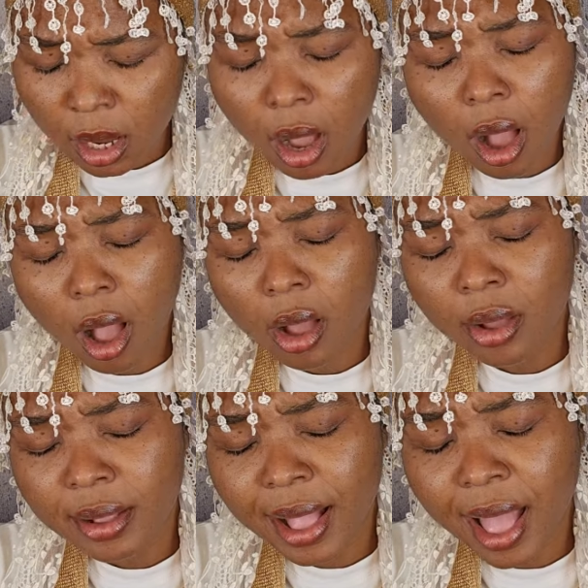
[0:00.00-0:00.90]

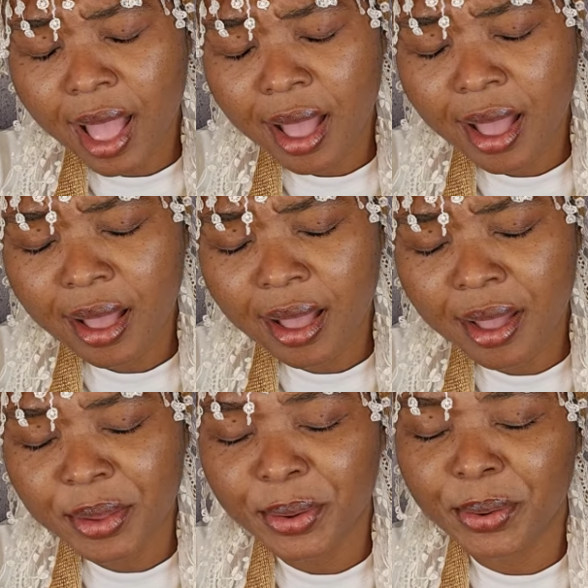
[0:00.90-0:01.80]
oh
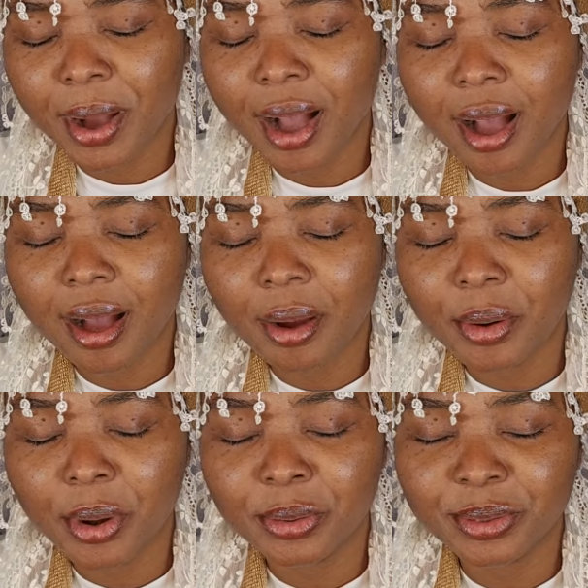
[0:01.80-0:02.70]
near you are,
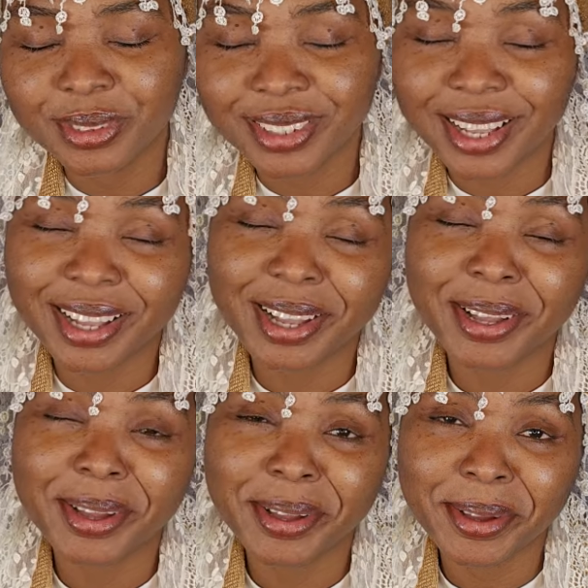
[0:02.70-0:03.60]
oh
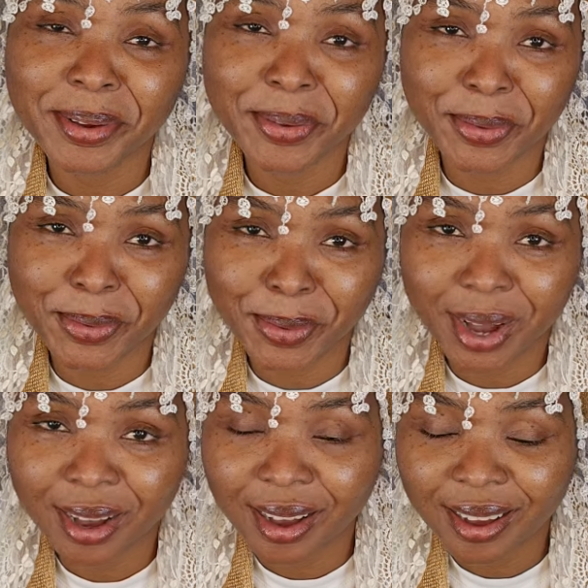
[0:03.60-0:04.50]
near you
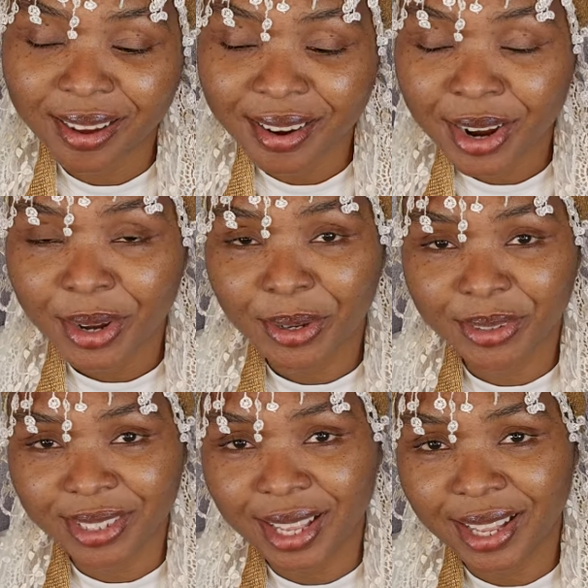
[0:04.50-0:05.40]
are, oh
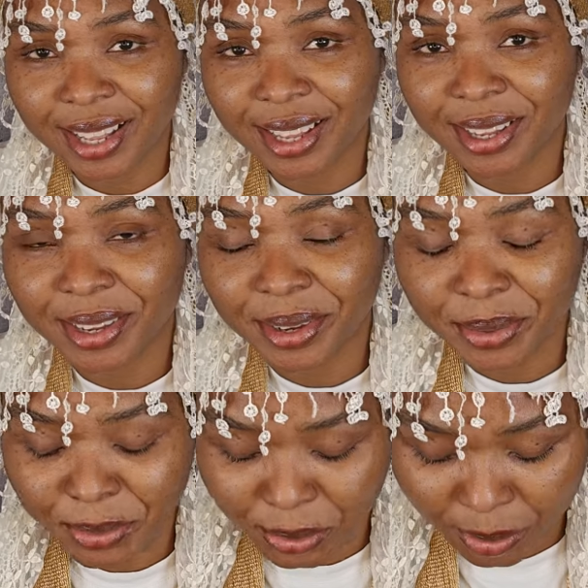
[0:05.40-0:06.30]
near
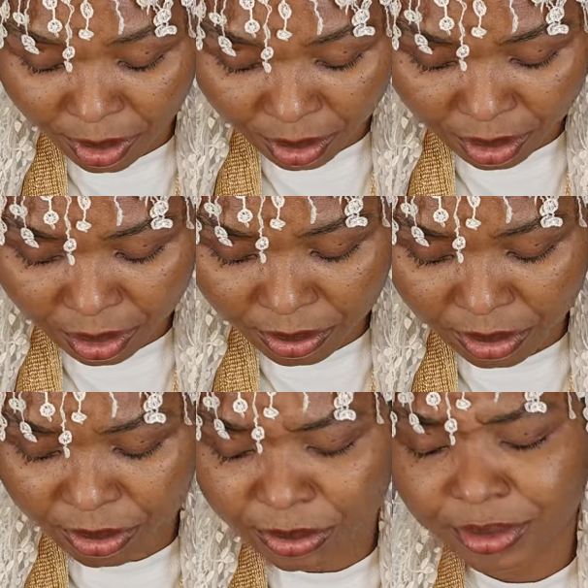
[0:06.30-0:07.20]
you are,
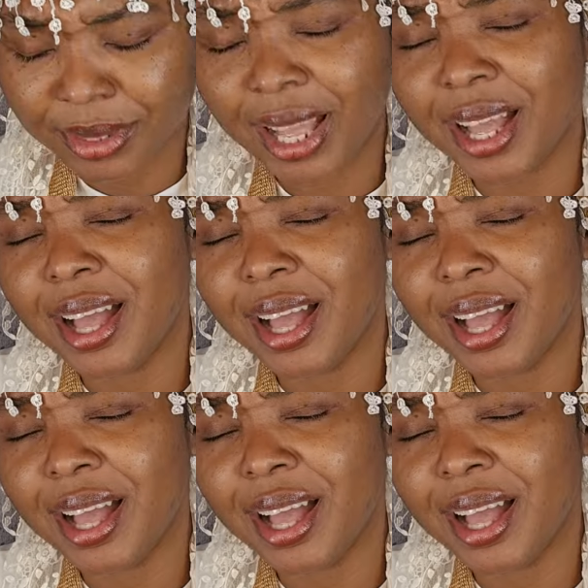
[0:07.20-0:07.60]
oh near.